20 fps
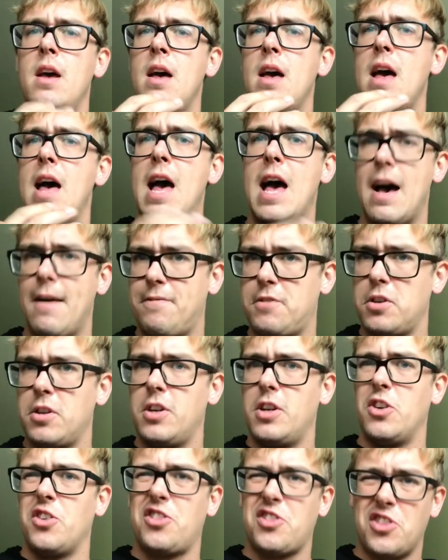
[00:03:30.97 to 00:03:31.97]
After
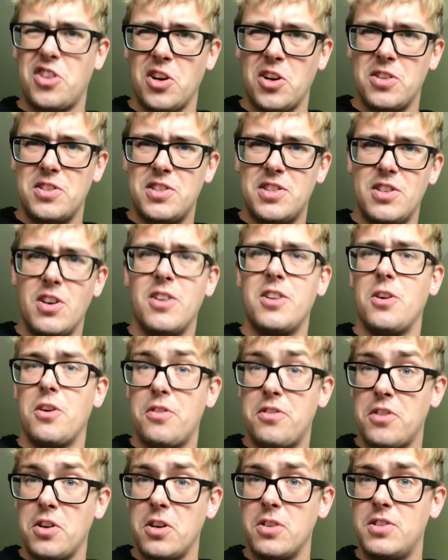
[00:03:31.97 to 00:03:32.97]
your third
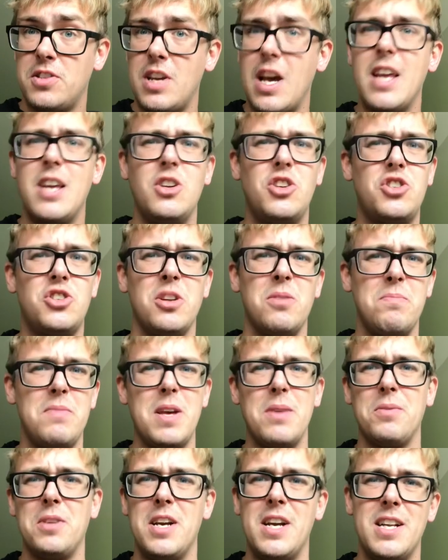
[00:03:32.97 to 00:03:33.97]
set, you shouldn't be
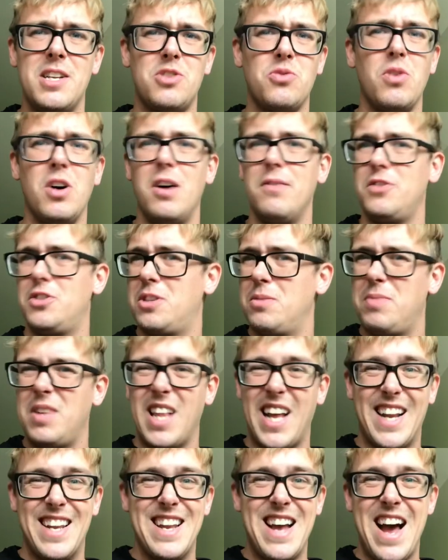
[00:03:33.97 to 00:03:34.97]
able to hit 12. You should be
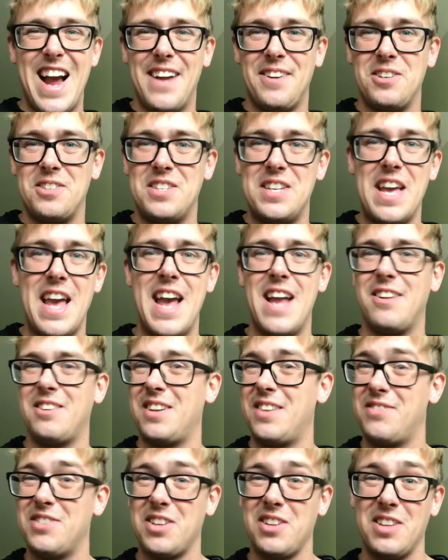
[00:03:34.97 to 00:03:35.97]
like 9 or 10 or
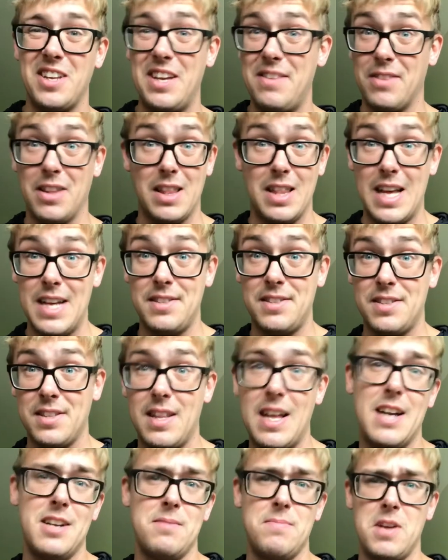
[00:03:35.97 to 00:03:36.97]
even less than
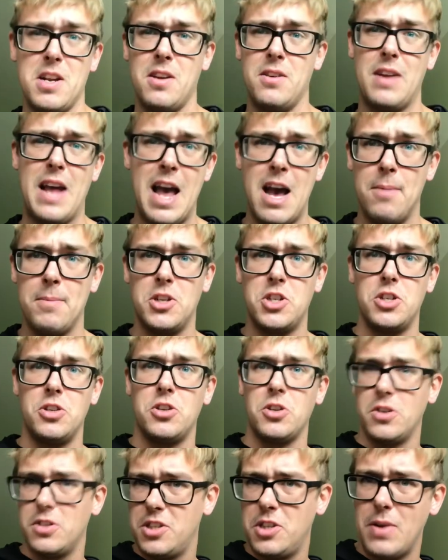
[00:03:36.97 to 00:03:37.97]
that, depending on how much
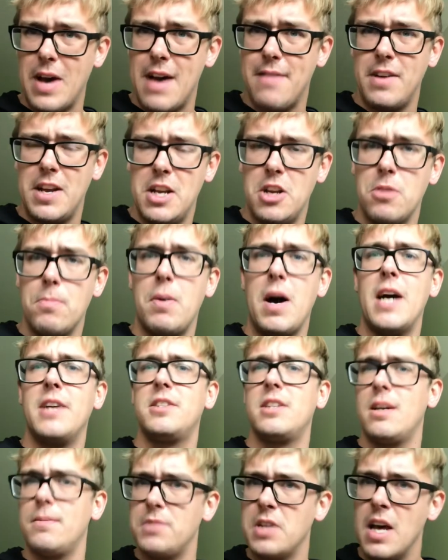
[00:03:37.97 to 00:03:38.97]
endurance you have in your
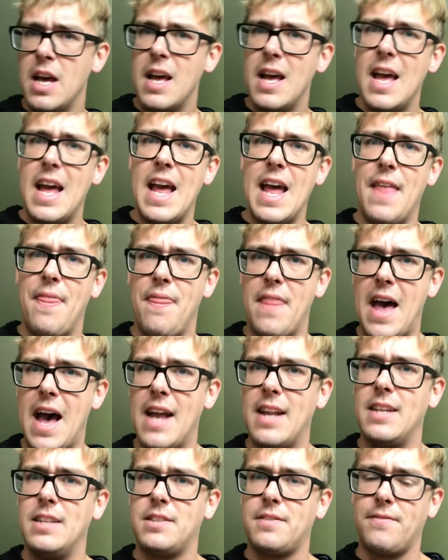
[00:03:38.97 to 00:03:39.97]
biceps, and that
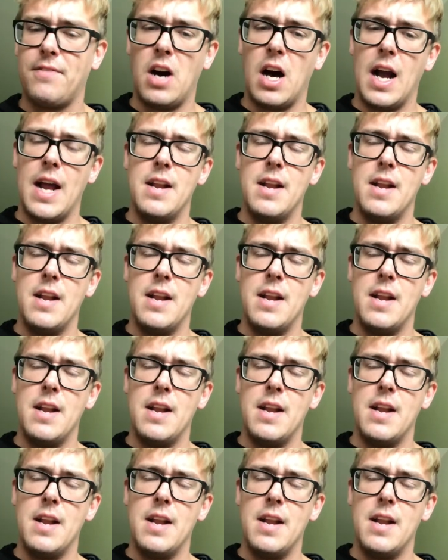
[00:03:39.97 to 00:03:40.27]
is fine.